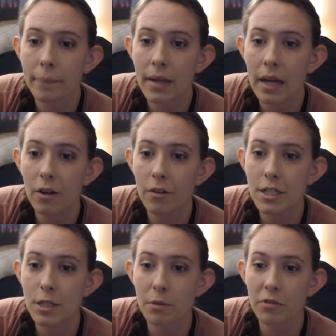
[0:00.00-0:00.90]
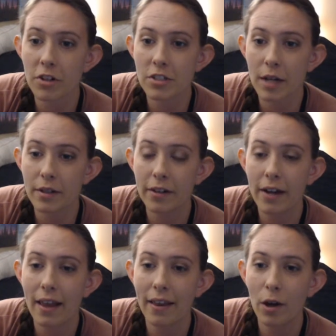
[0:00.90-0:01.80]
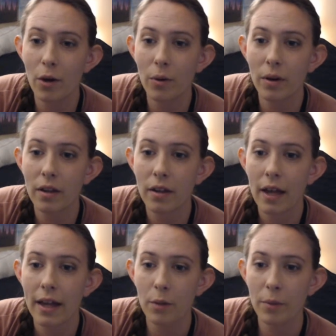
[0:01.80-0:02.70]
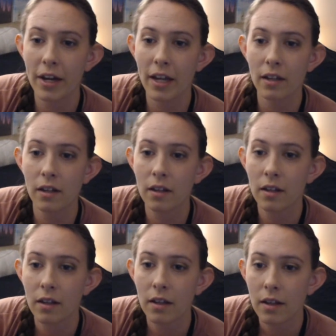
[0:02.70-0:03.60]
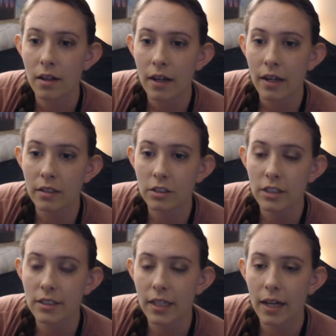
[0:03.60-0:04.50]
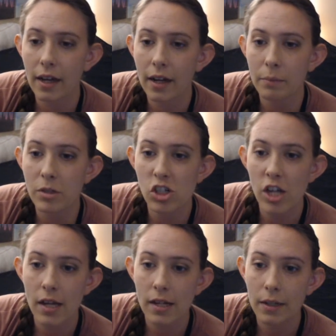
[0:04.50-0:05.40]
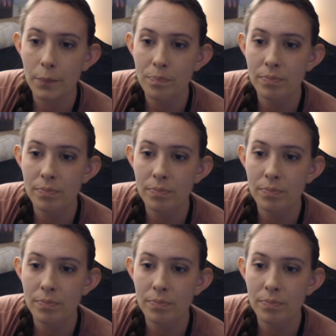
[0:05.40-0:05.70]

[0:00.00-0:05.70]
Hello Hello, this is my first time here. Hello. Hello, Marianne. Jessica, Michelle.